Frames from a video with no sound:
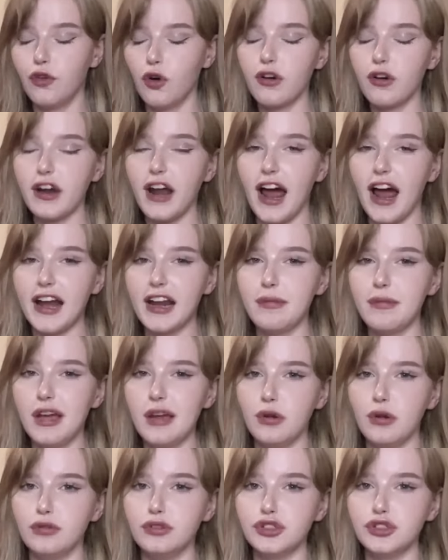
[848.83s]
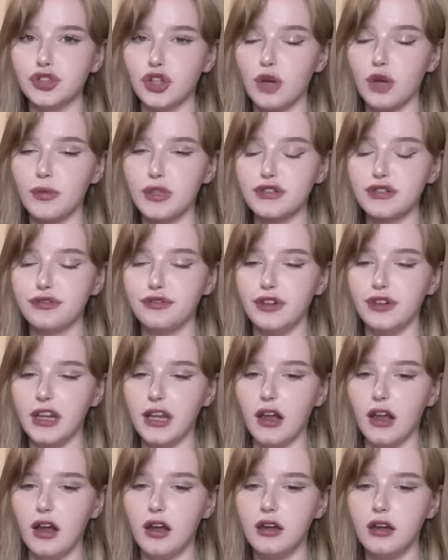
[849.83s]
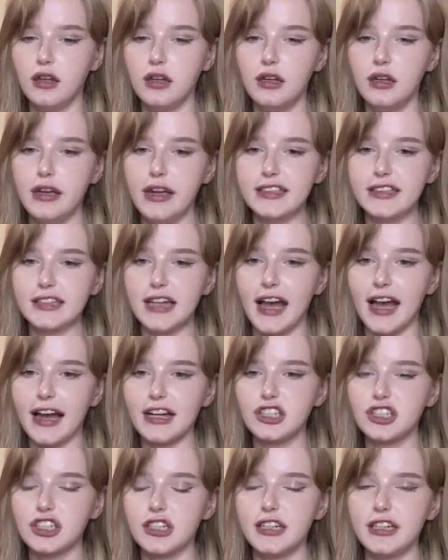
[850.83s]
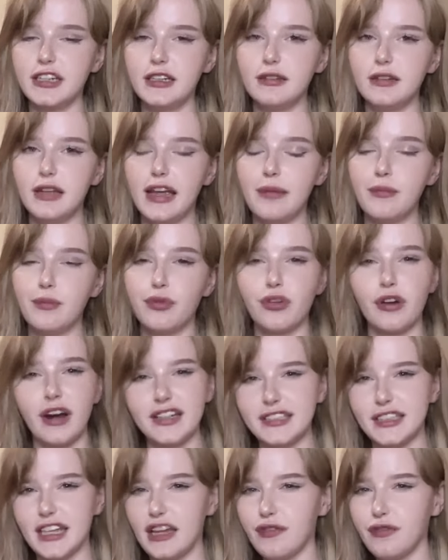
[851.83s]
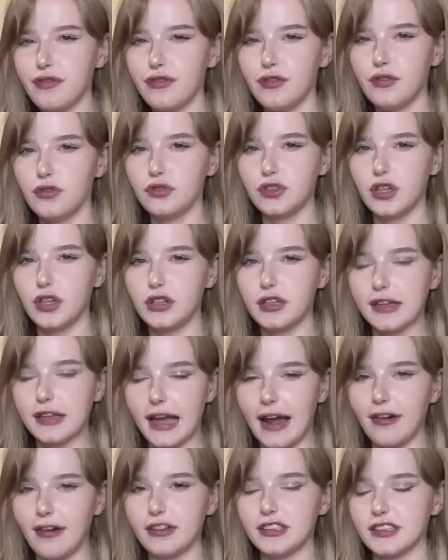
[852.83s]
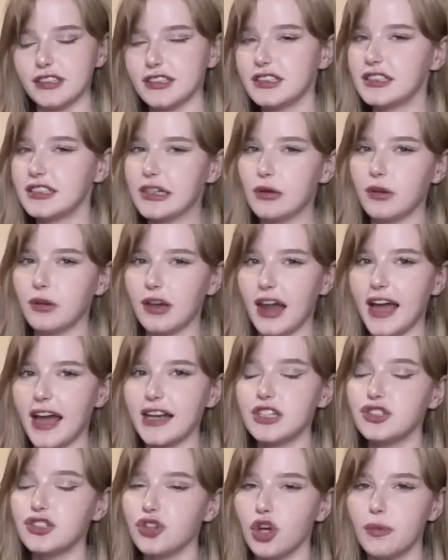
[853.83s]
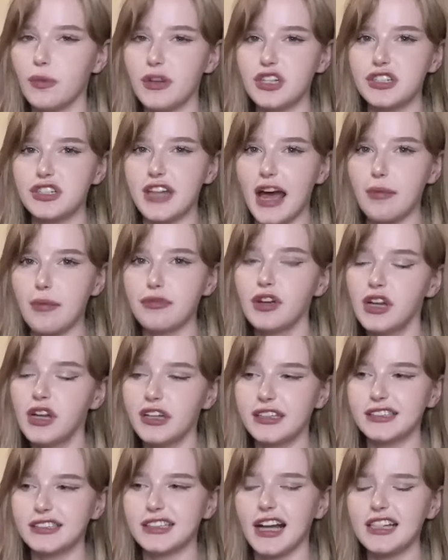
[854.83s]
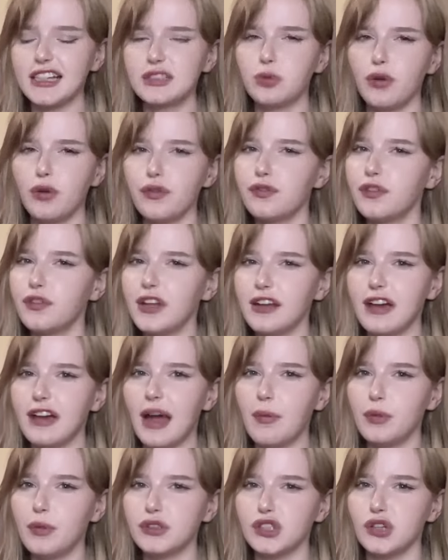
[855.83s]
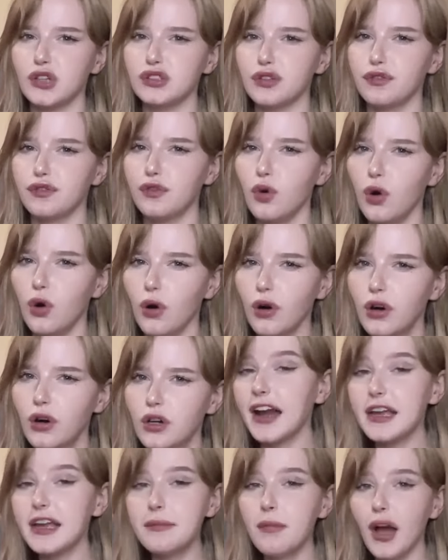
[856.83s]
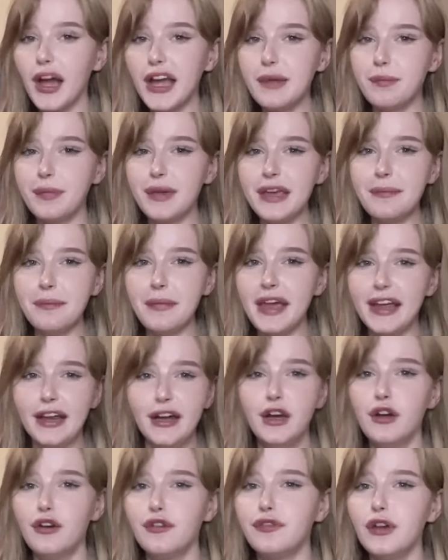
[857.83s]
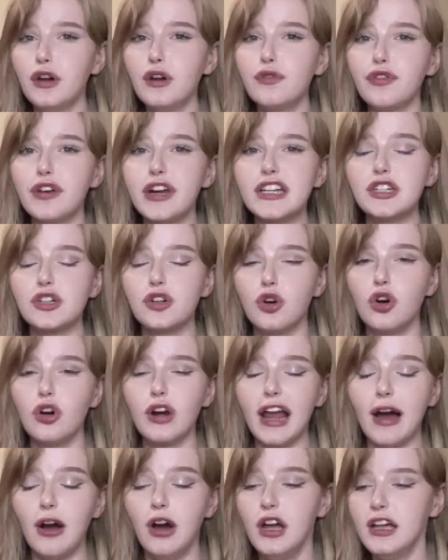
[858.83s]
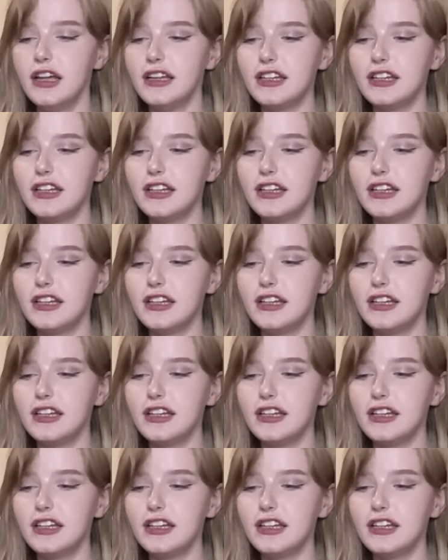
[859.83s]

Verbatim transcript: For an anime with so much filler, it's actually impressive that the characters still lack so much depth because that's what filler episodes are for. And it might be me. Feel free to call out.